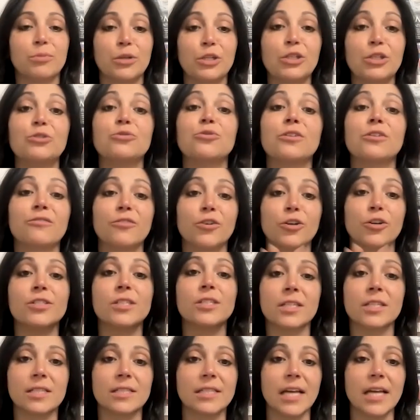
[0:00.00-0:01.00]

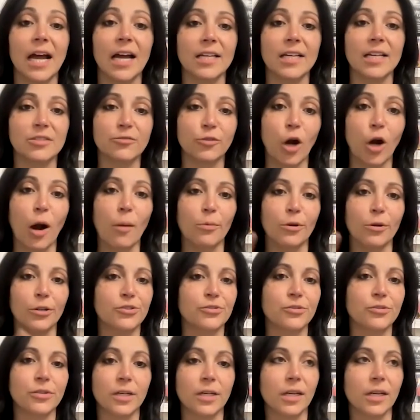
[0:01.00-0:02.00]
university size for
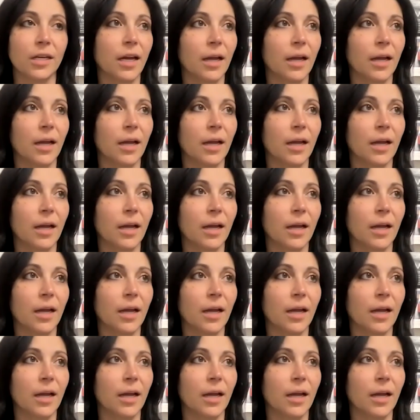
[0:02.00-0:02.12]
opportunity.